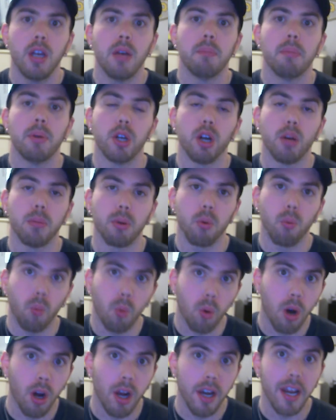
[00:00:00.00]
But number
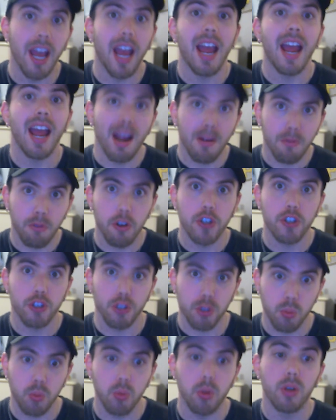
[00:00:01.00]
one, average
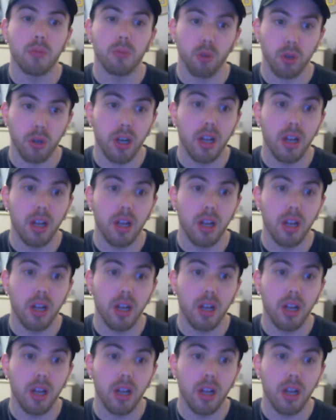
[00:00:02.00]
is what we're